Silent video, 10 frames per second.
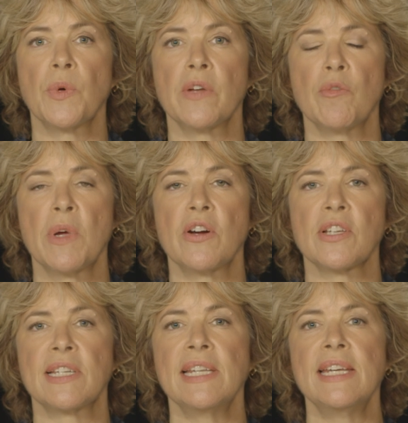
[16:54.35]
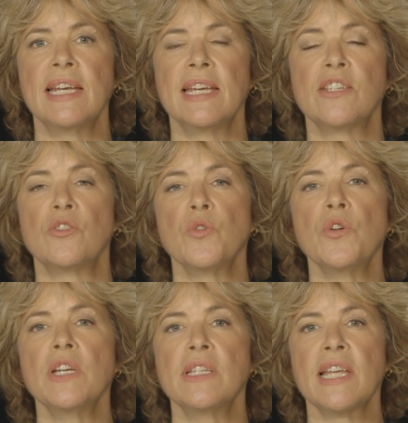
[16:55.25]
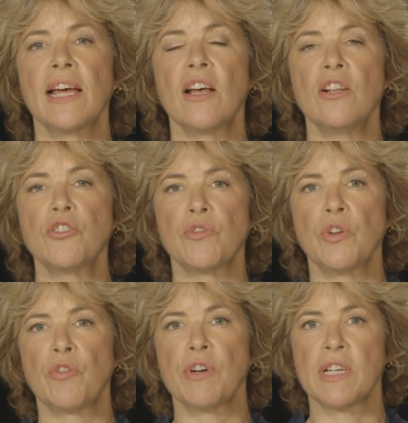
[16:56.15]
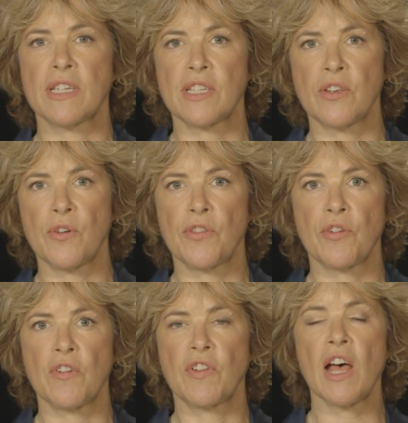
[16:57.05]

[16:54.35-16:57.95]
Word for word: one of America's leading historians and cultural critics, the author of